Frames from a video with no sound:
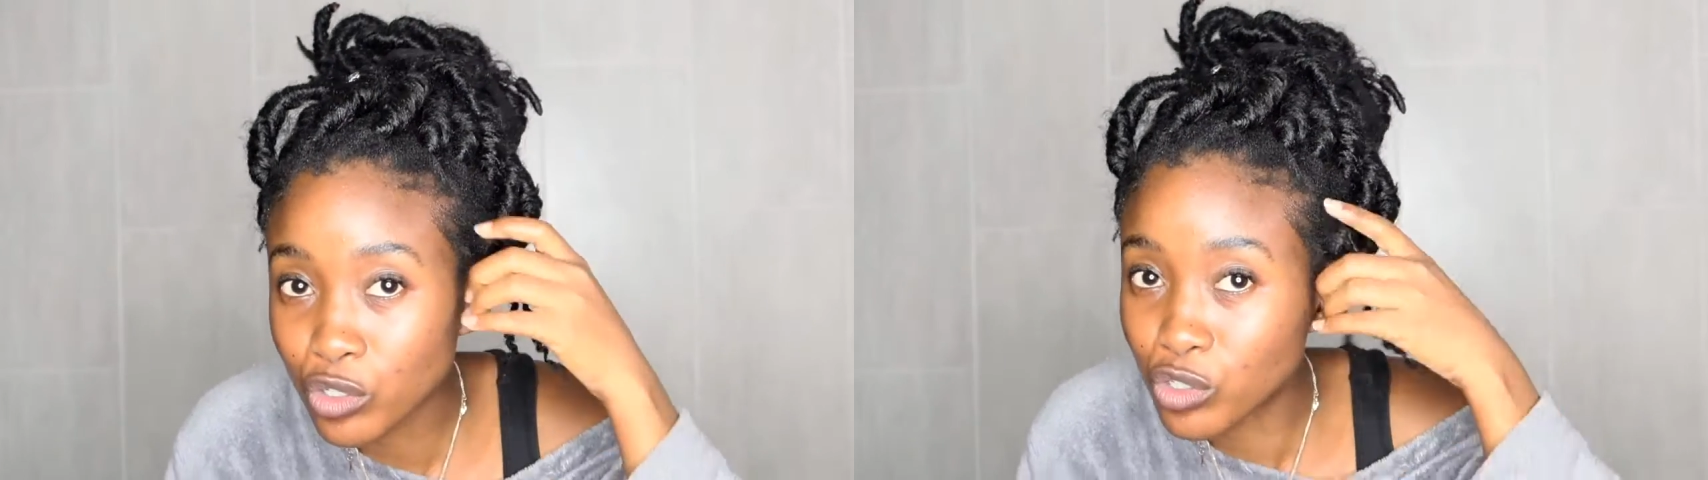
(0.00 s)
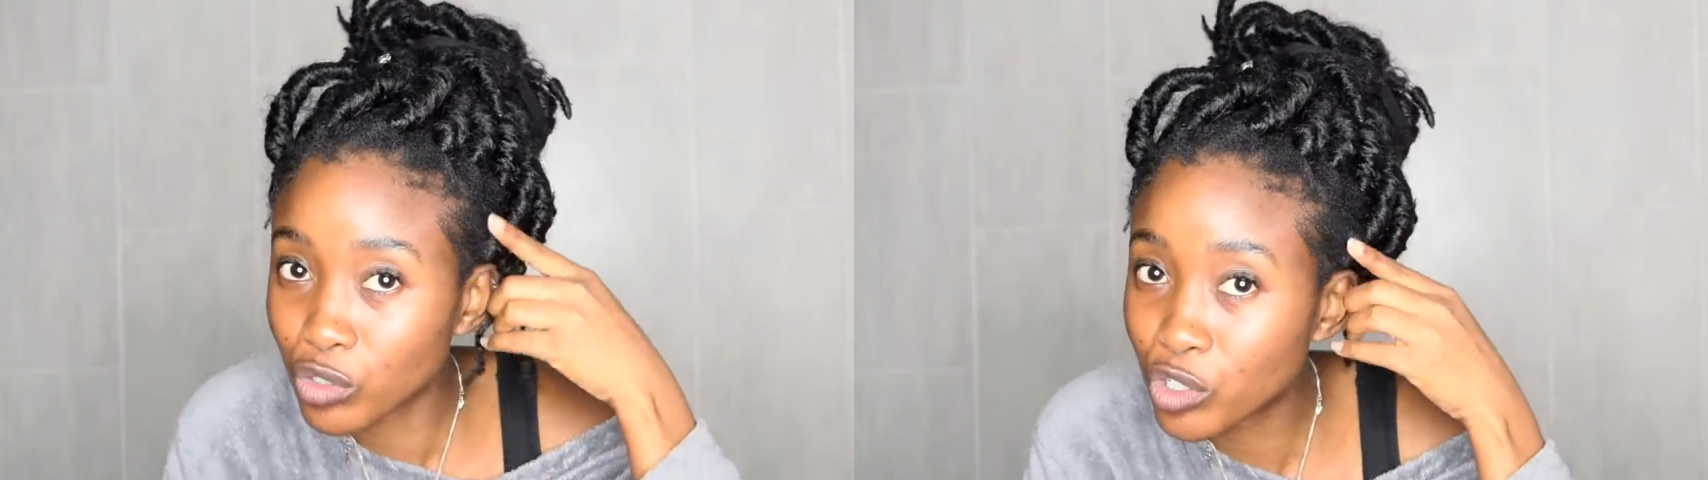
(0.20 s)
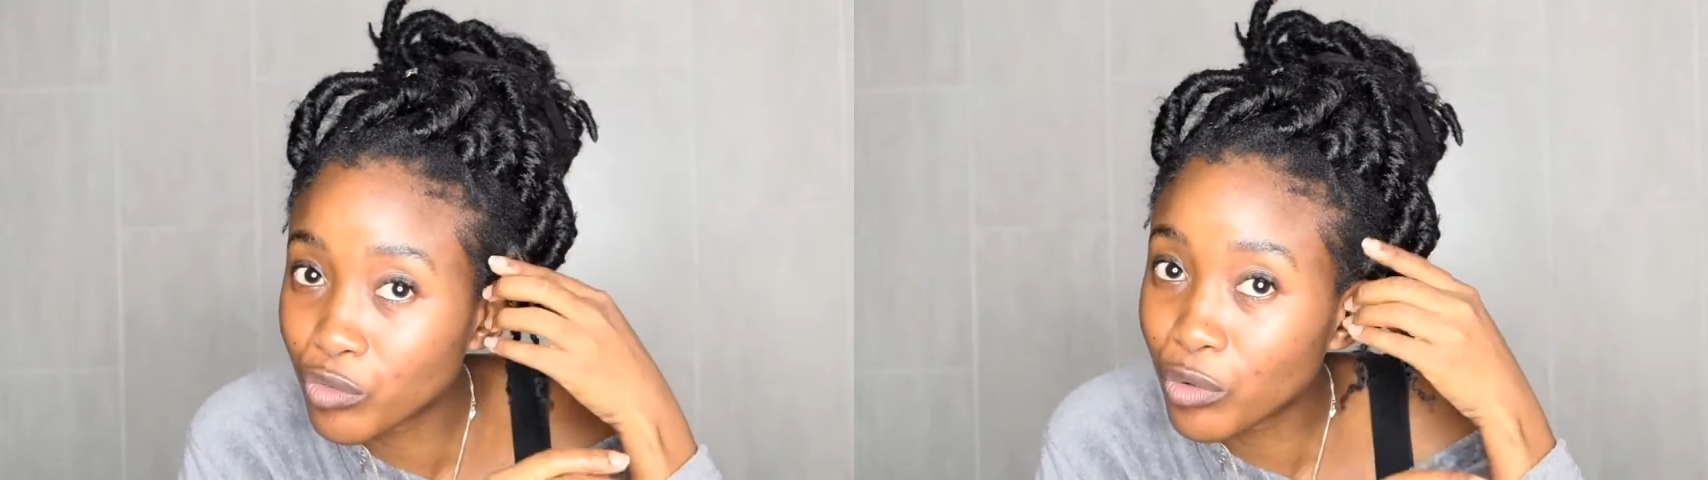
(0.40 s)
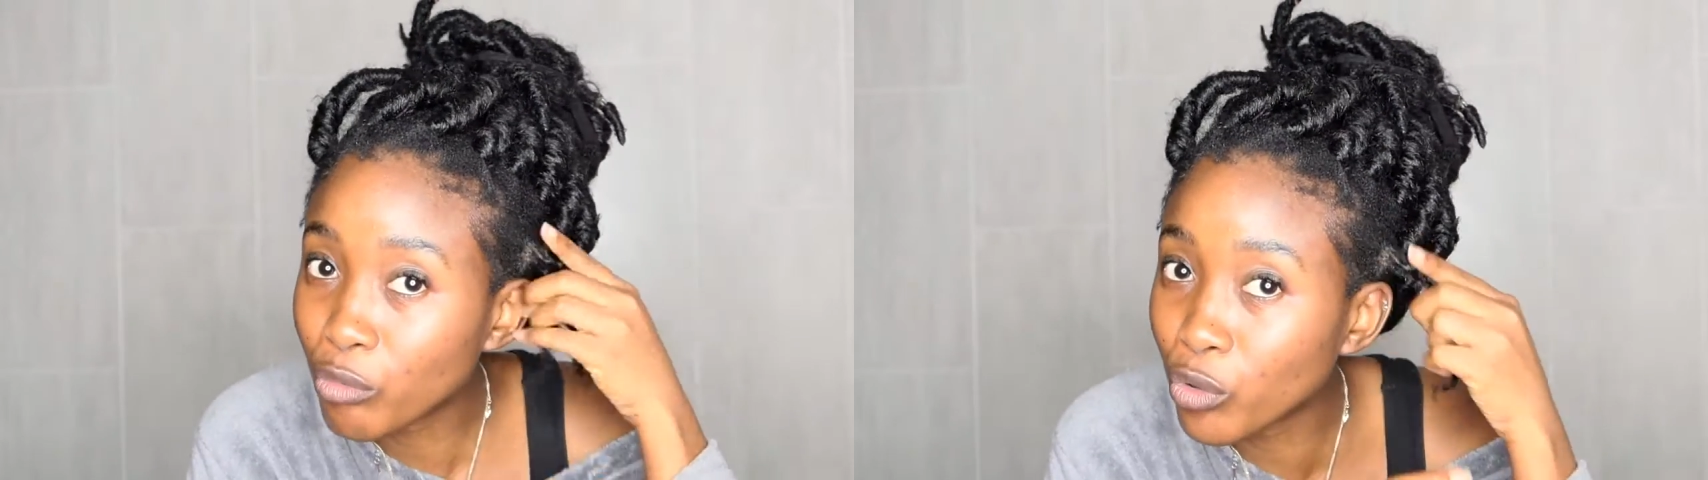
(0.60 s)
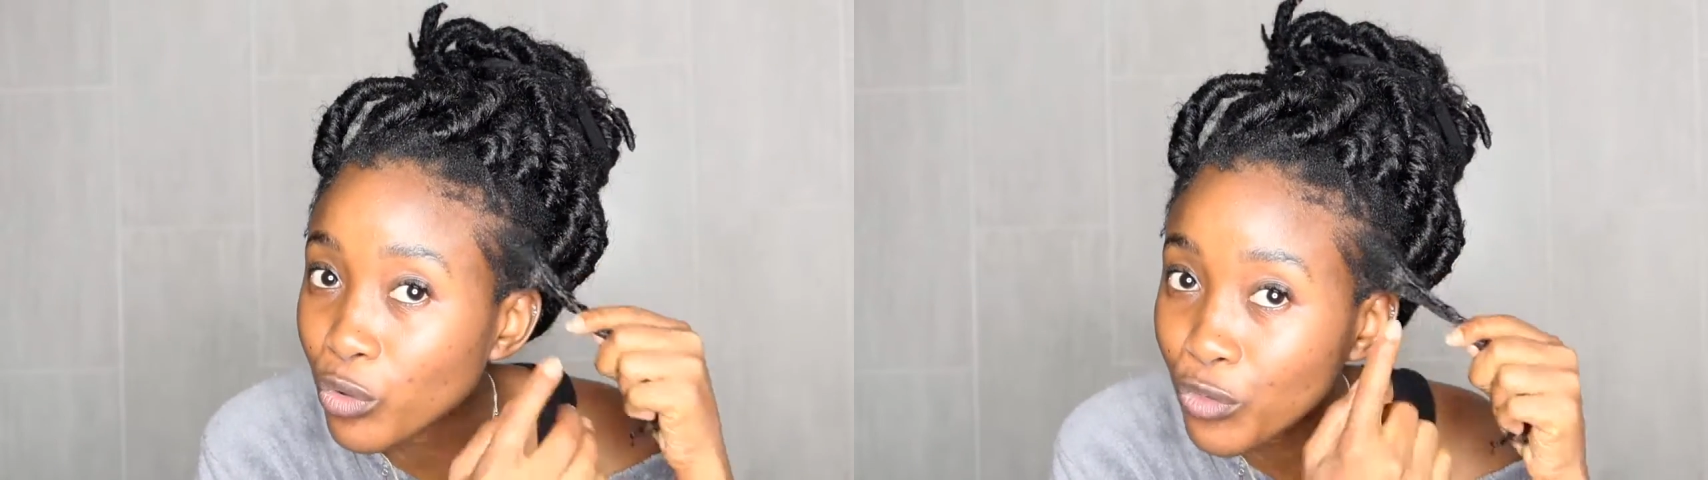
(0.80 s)
So to
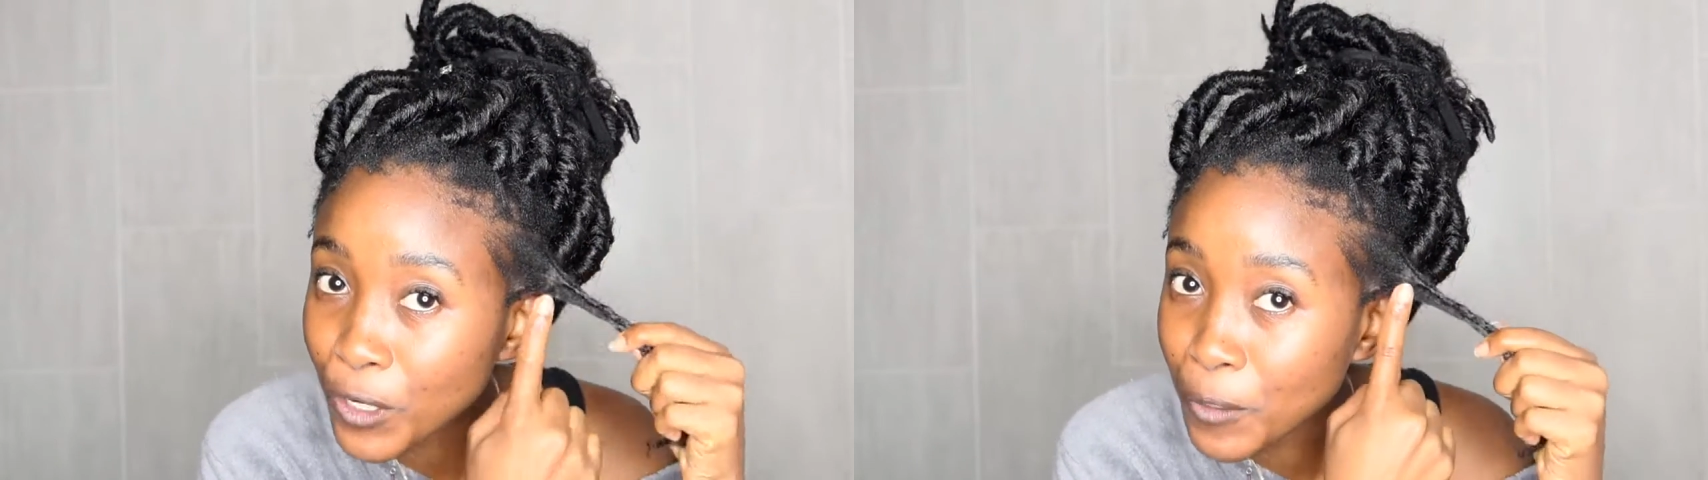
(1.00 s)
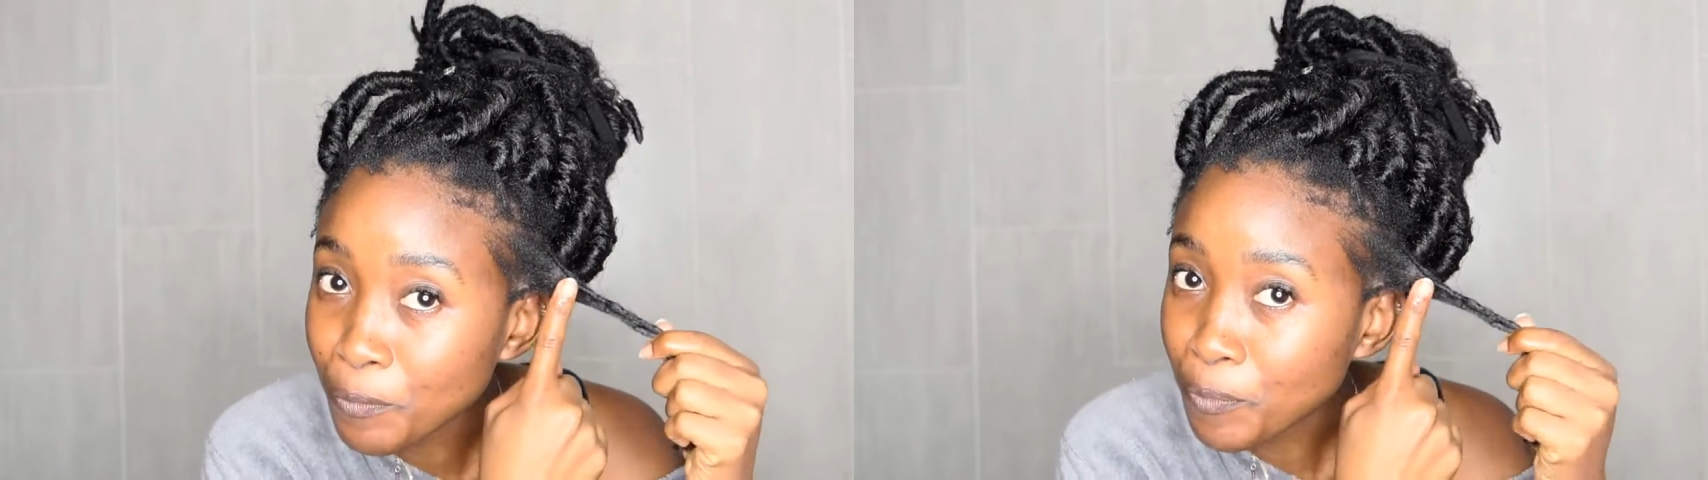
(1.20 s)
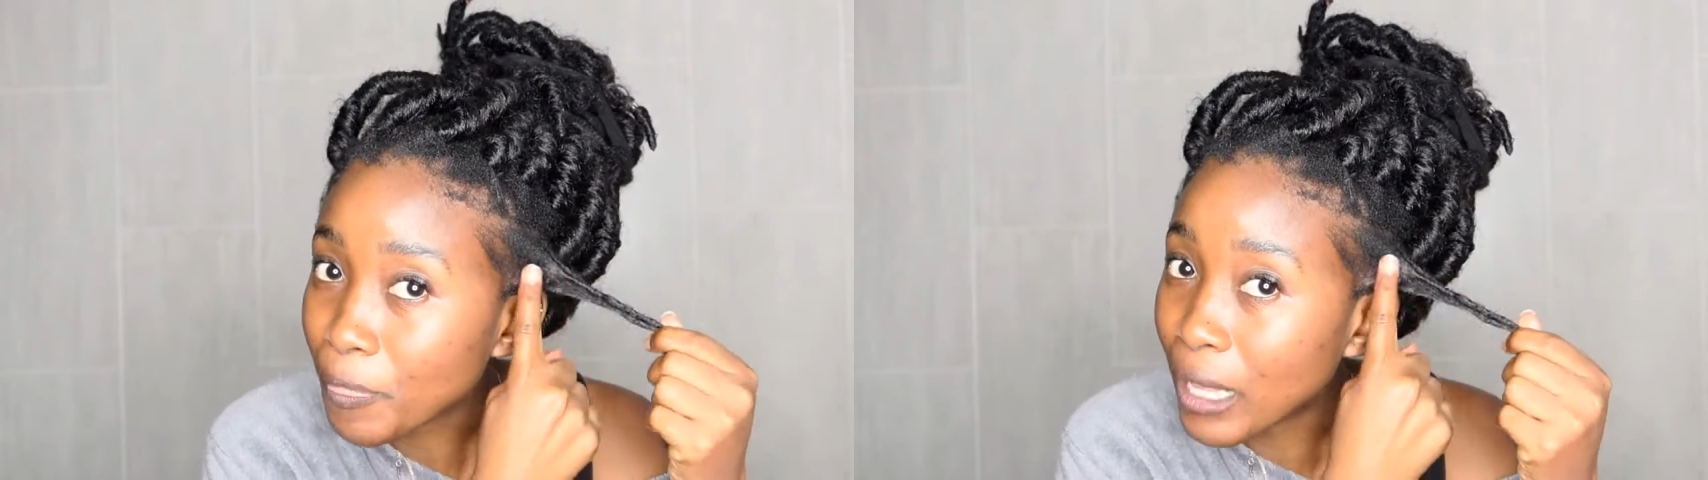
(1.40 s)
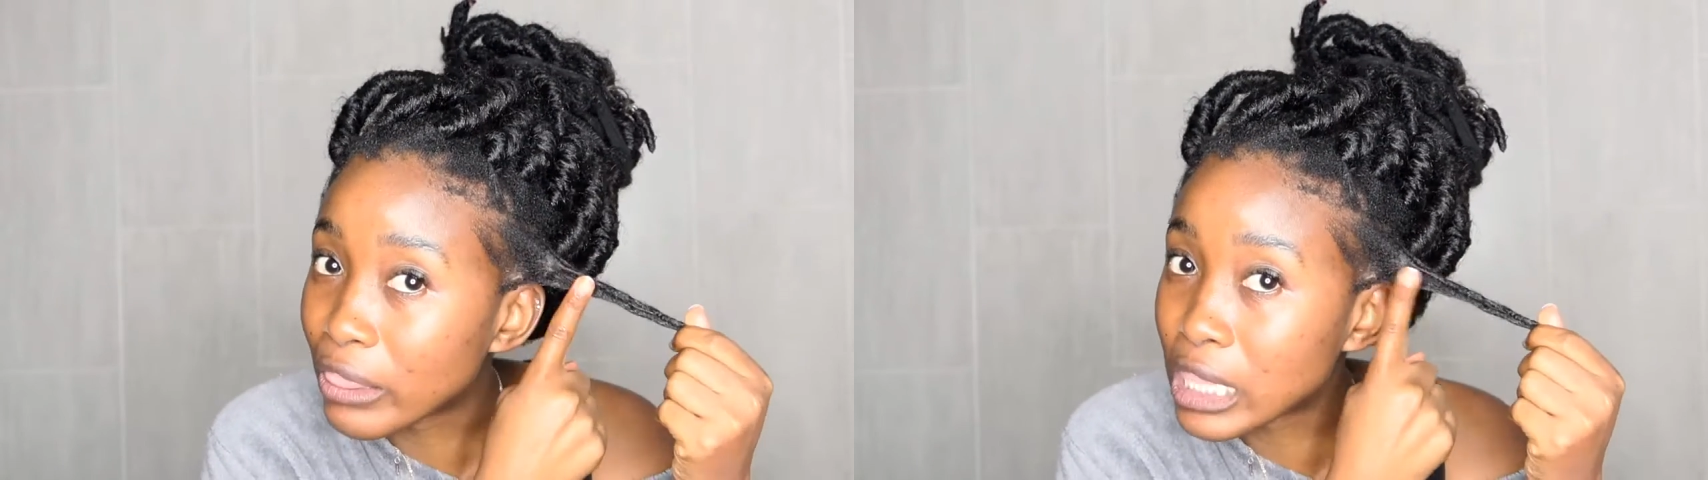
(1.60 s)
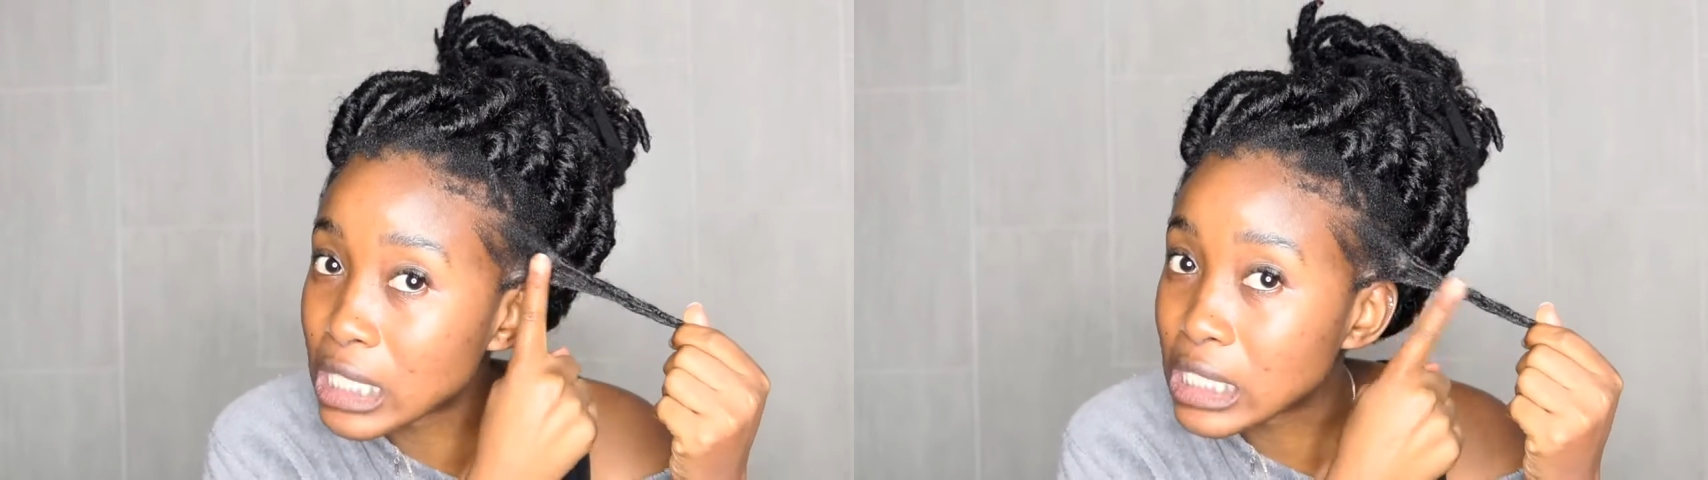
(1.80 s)
remove
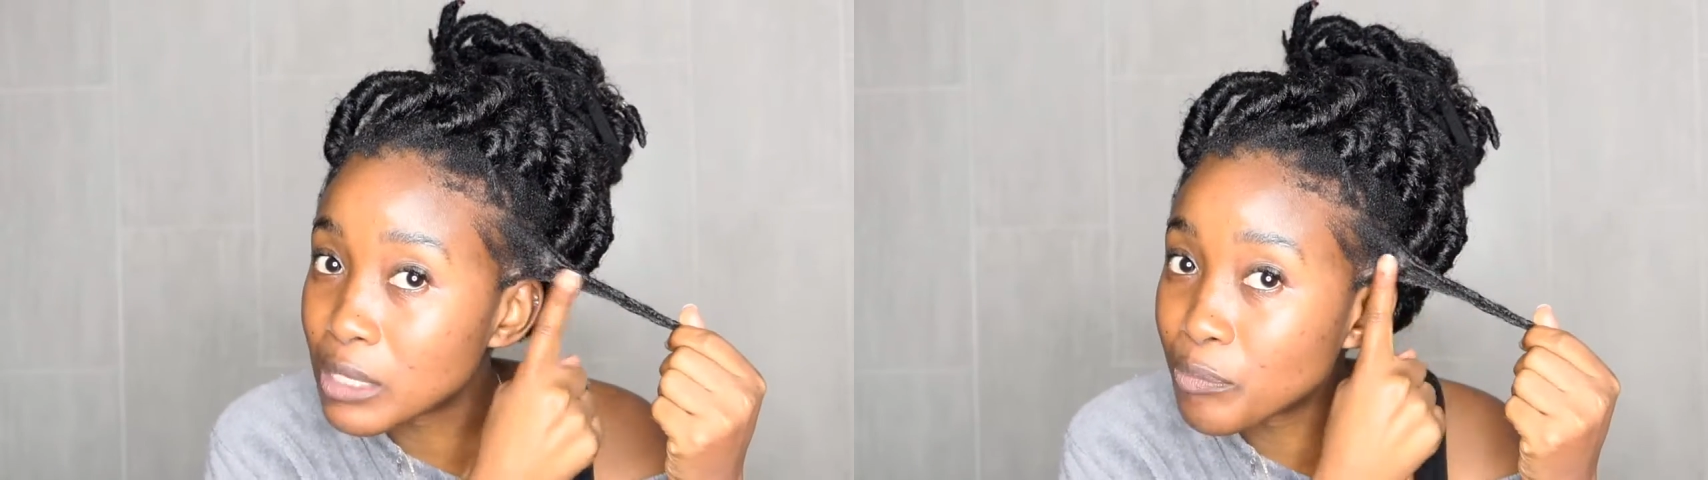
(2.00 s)
this